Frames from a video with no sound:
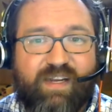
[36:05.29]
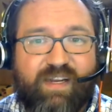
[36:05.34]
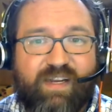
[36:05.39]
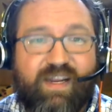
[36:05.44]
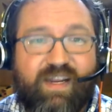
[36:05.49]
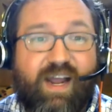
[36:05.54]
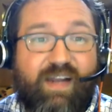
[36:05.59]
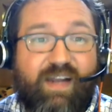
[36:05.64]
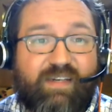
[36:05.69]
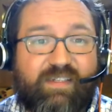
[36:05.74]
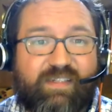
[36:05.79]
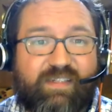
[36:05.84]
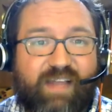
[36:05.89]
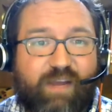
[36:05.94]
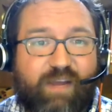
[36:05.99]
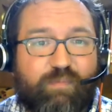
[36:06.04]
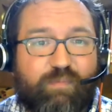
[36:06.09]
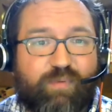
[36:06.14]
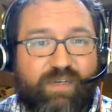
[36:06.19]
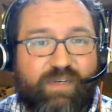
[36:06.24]
gotten to
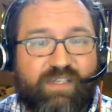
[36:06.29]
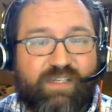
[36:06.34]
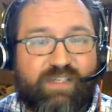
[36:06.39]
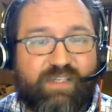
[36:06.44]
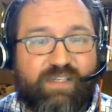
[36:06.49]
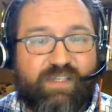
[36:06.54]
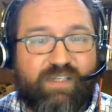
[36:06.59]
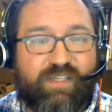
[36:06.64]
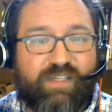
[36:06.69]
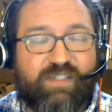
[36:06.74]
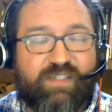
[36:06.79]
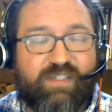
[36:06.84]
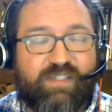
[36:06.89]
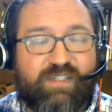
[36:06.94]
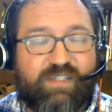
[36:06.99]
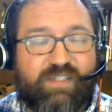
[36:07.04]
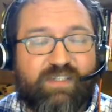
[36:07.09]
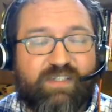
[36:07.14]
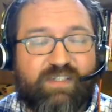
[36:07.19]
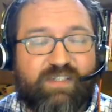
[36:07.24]
that place
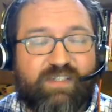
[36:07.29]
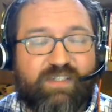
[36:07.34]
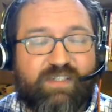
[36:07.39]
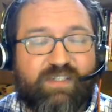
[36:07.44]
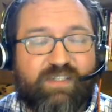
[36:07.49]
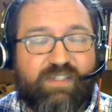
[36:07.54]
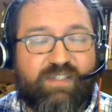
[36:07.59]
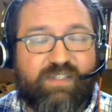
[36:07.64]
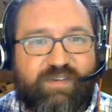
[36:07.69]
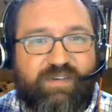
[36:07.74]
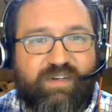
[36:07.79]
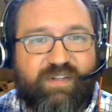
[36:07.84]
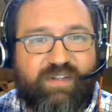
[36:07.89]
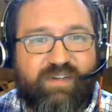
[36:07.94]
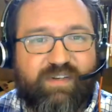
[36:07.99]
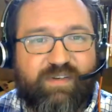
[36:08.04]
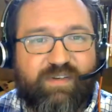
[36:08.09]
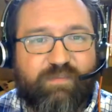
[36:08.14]
for one reason or another.